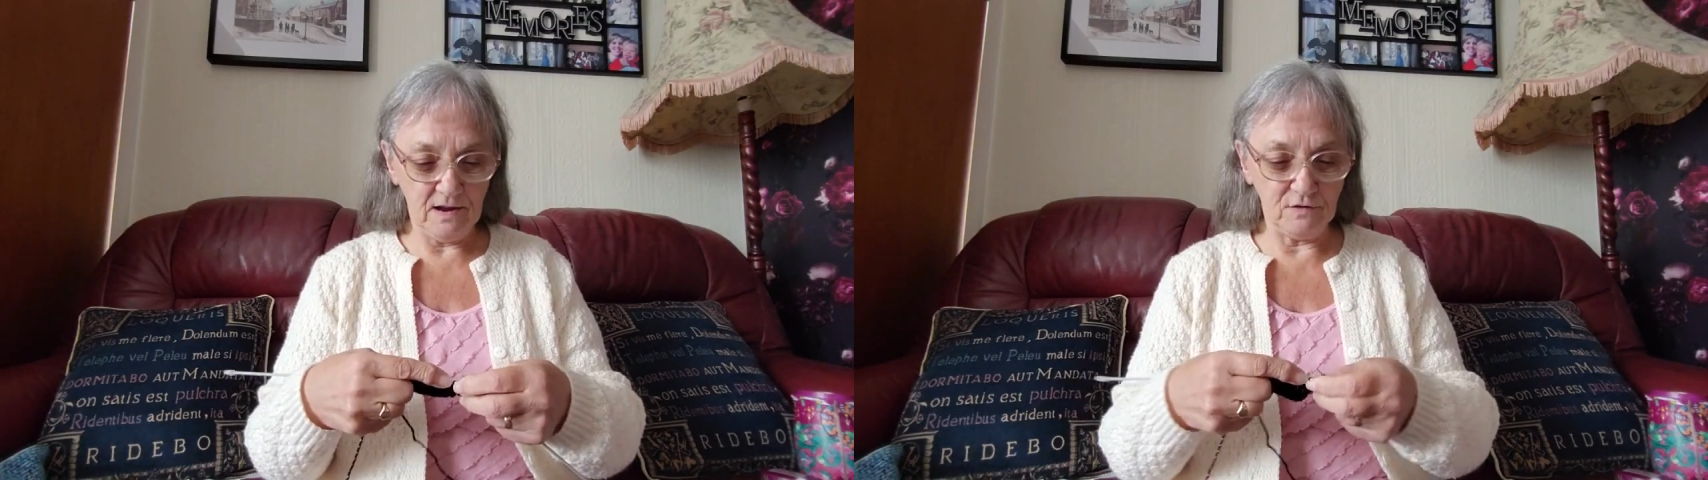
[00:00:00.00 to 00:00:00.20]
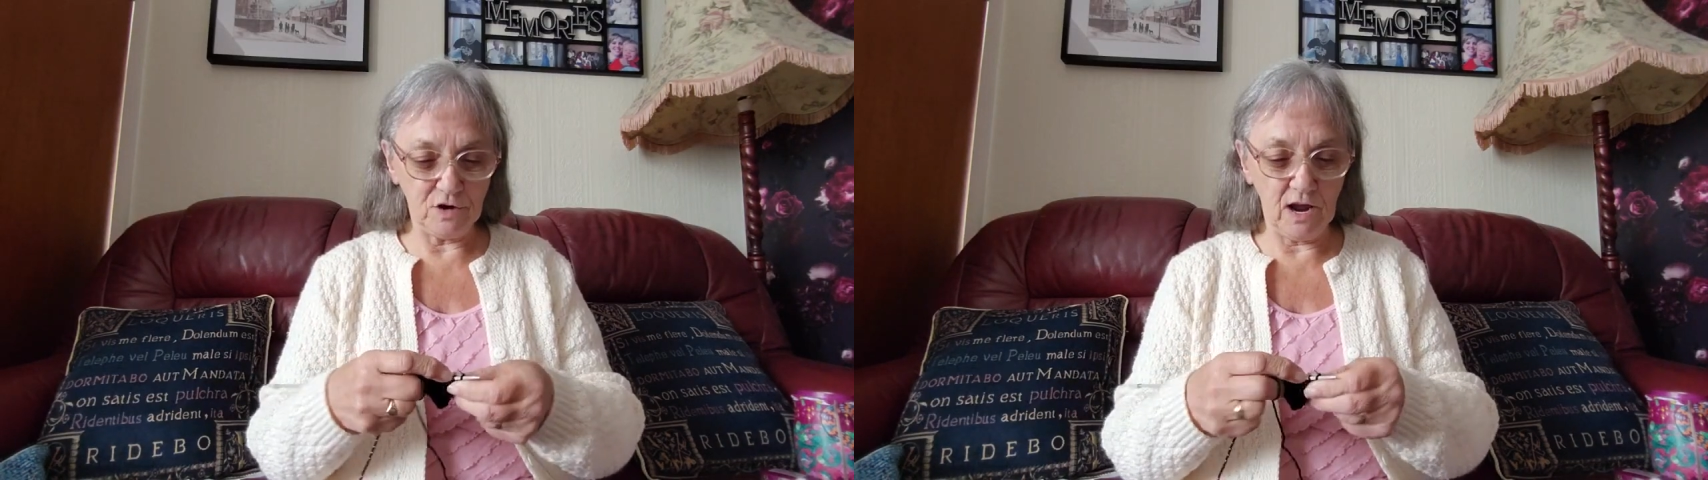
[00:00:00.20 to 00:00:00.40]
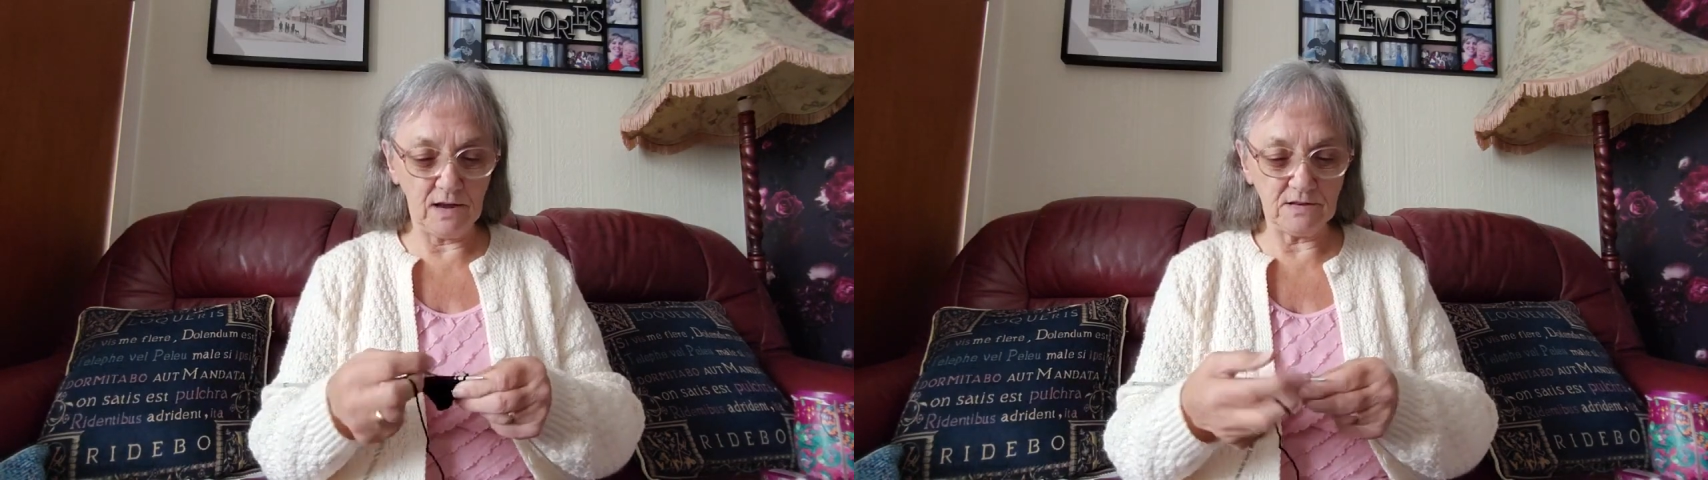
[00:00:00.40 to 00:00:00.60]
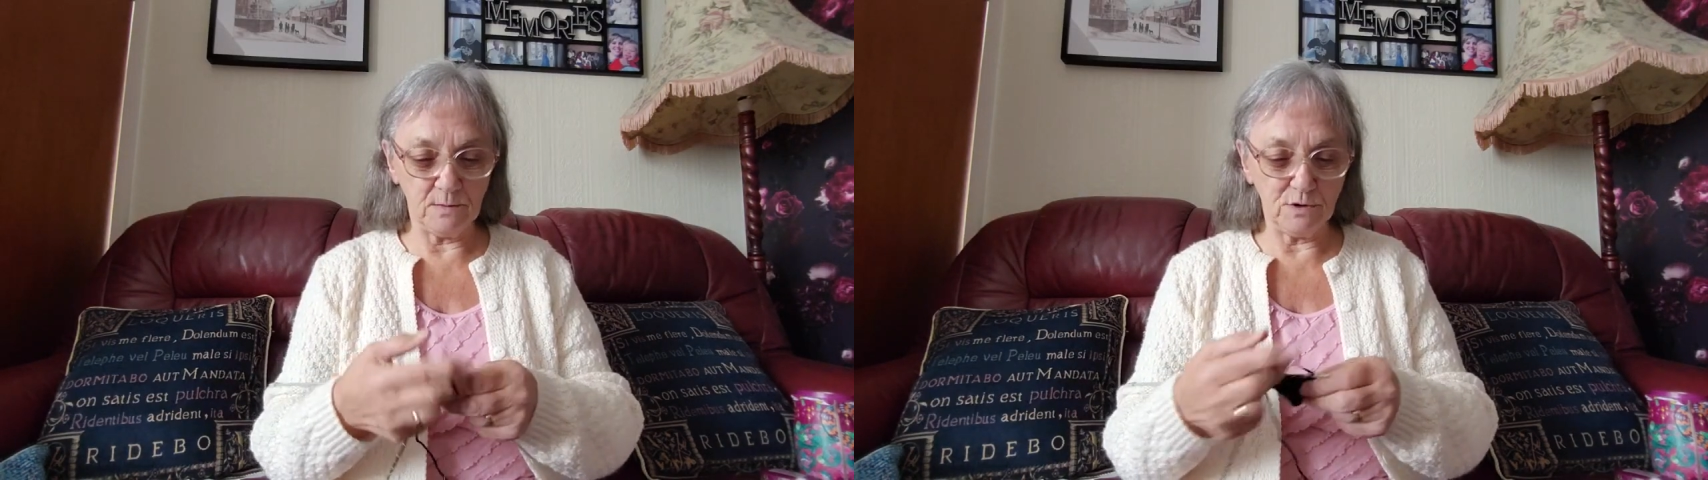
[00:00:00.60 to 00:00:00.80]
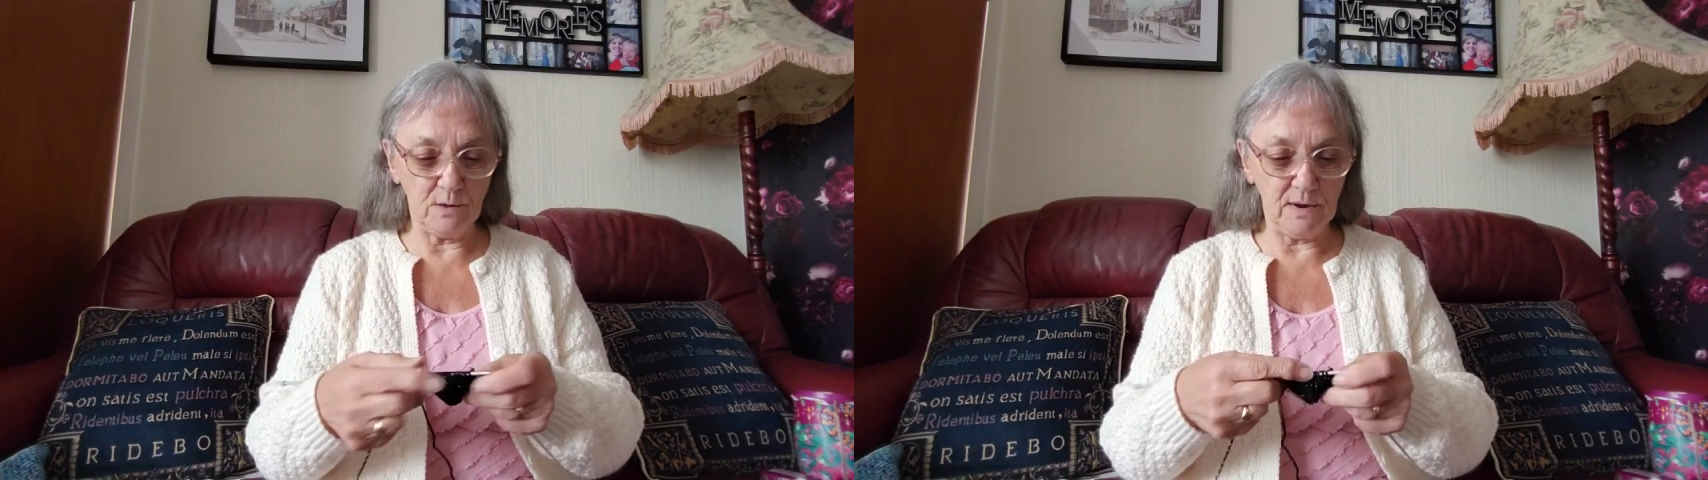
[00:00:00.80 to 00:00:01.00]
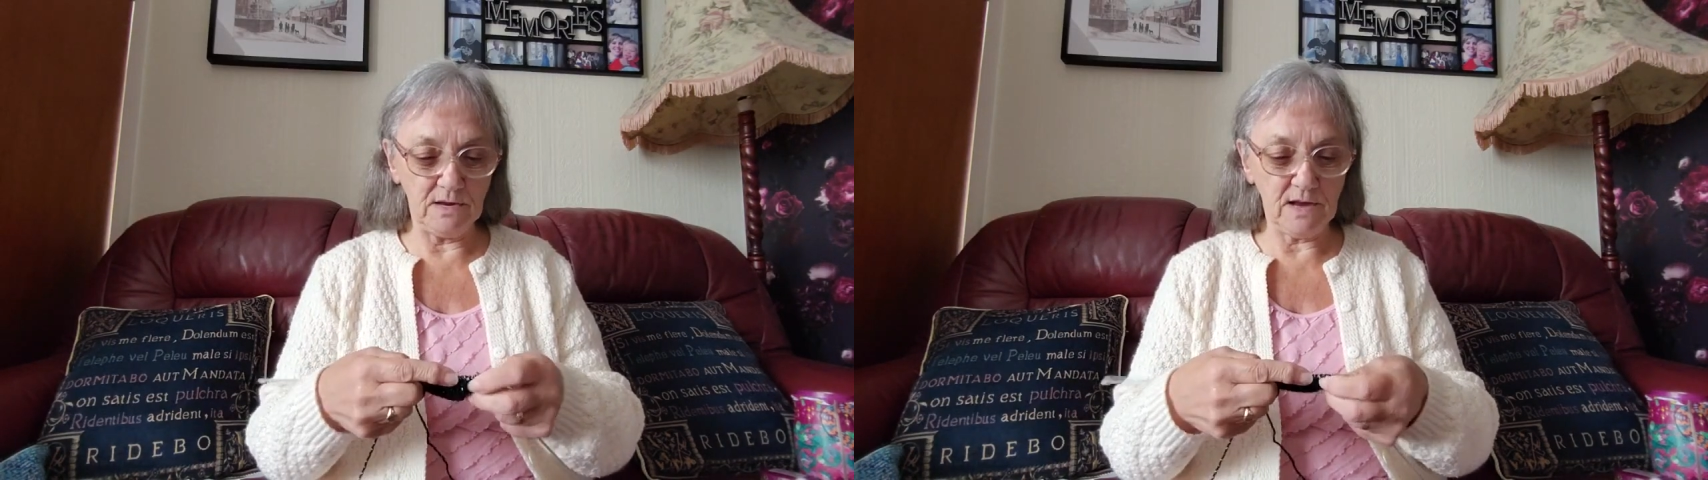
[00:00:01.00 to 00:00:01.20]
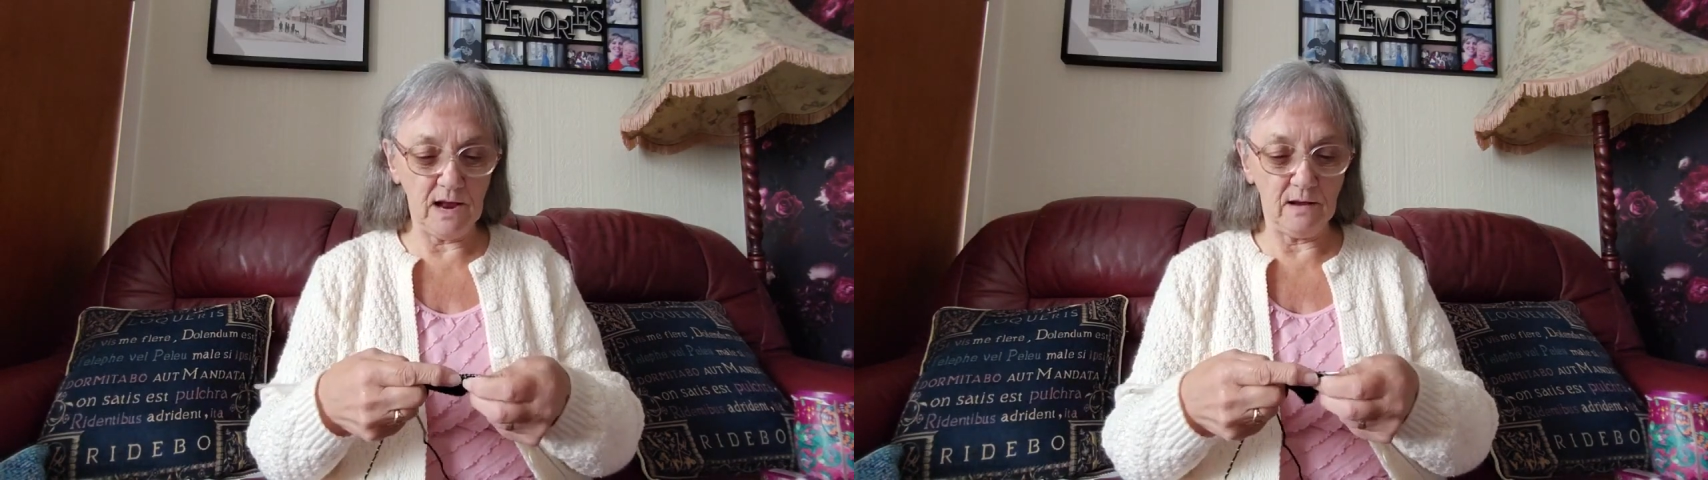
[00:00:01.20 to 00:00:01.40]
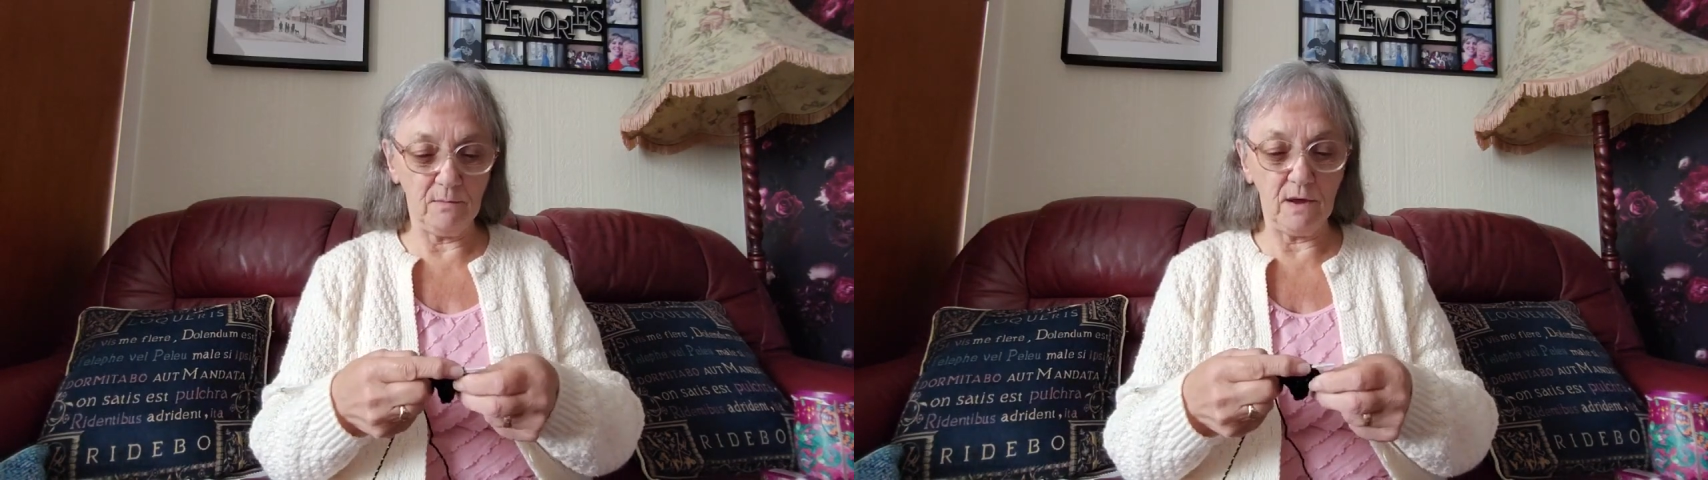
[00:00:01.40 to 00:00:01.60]
if she gets them, she'll be
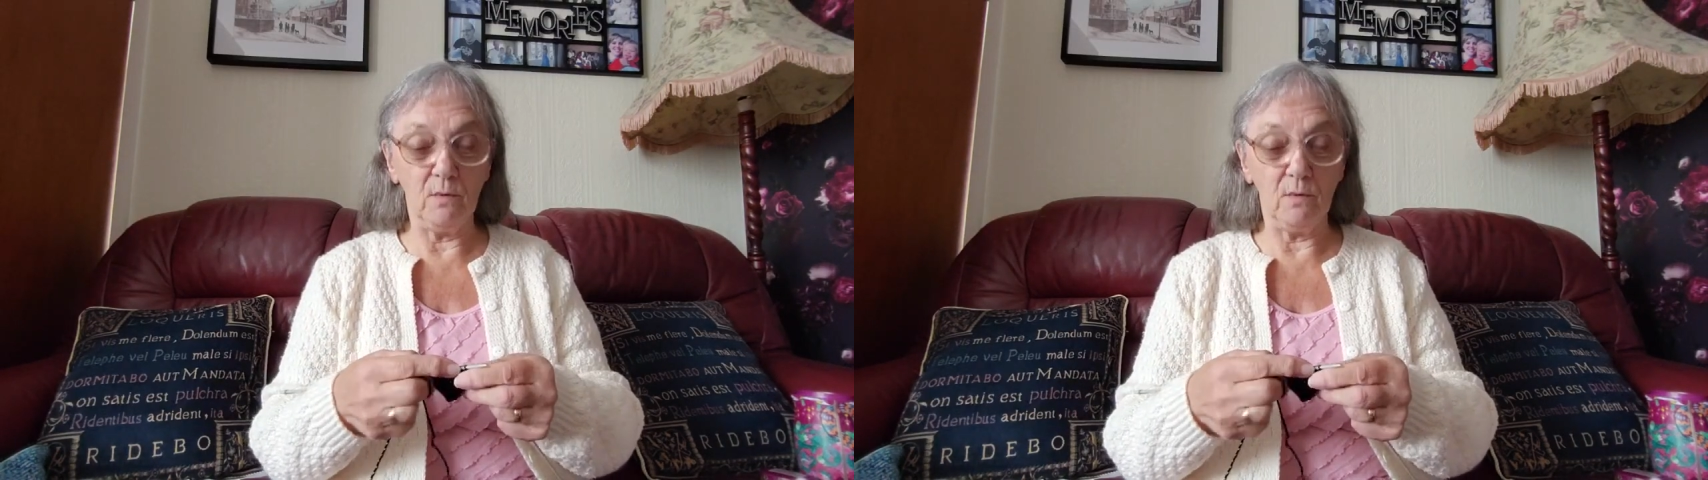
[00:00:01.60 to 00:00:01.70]
telling me